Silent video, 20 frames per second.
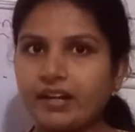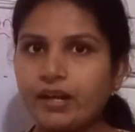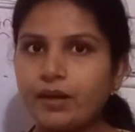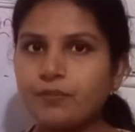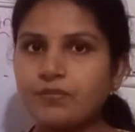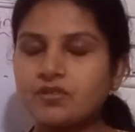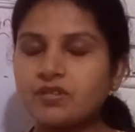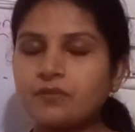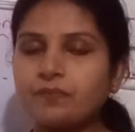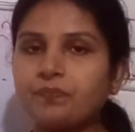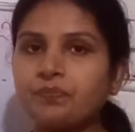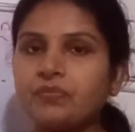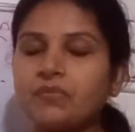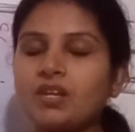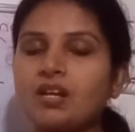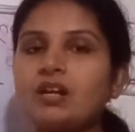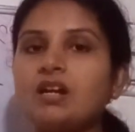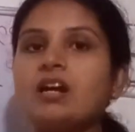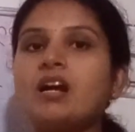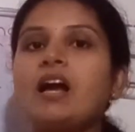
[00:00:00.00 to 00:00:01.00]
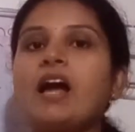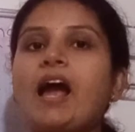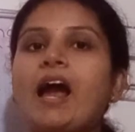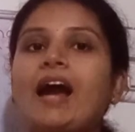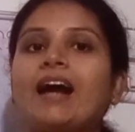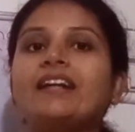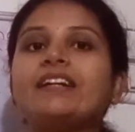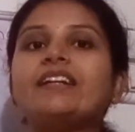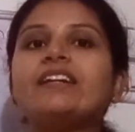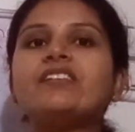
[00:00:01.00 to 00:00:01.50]
types
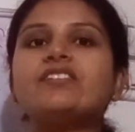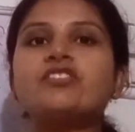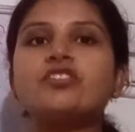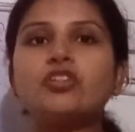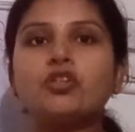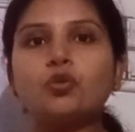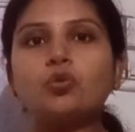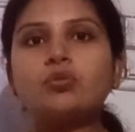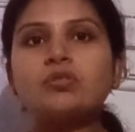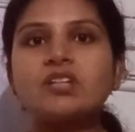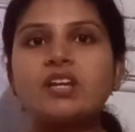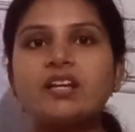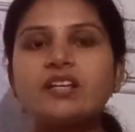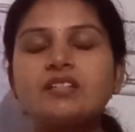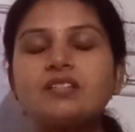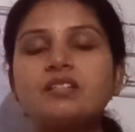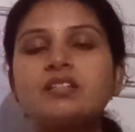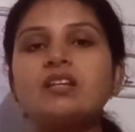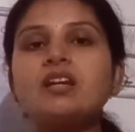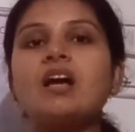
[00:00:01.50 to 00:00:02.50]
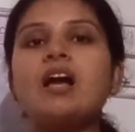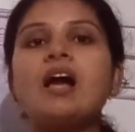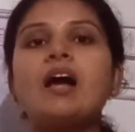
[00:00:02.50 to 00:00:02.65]
and its uses,